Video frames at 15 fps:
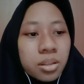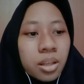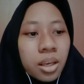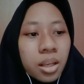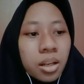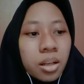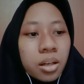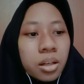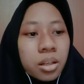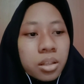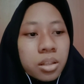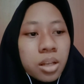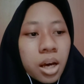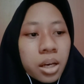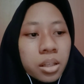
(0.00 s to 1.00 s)
in a
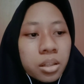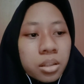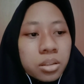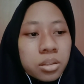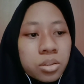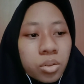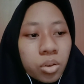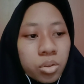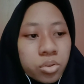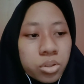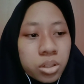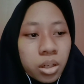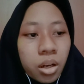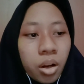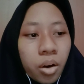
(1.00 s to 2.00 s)
dilute
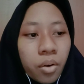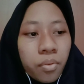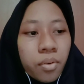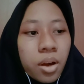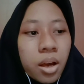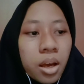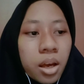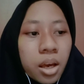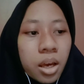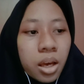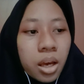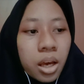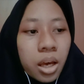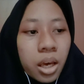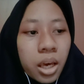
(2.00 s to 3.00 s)
solution of
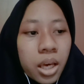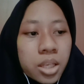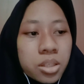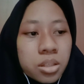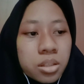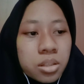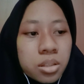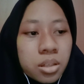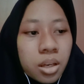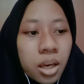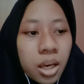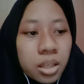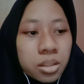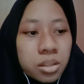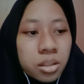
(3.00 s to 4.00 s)

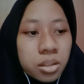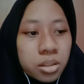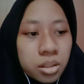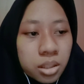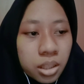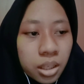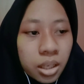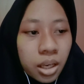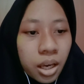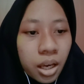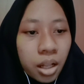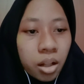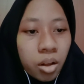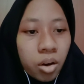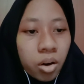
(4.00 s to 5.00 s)

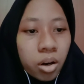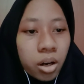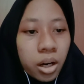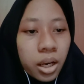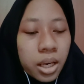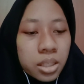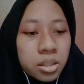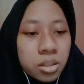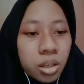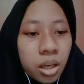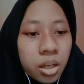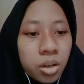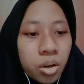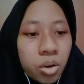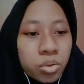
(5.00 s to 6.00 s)
HCl or
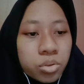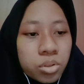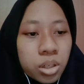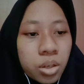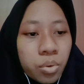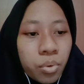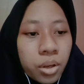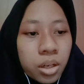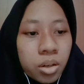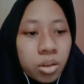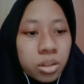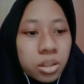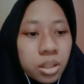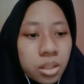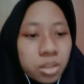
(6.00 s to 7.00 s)
HNO3 when
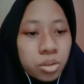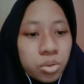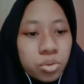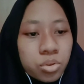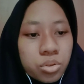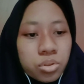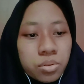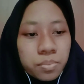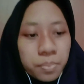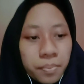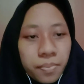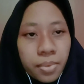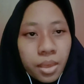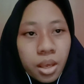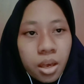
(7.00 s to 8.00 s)
not in use.
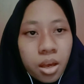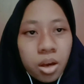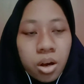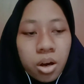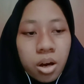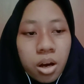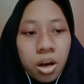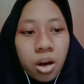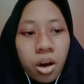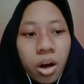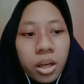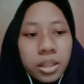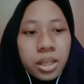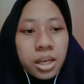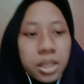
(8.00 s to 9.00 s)

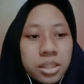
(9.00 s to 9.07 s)
Hot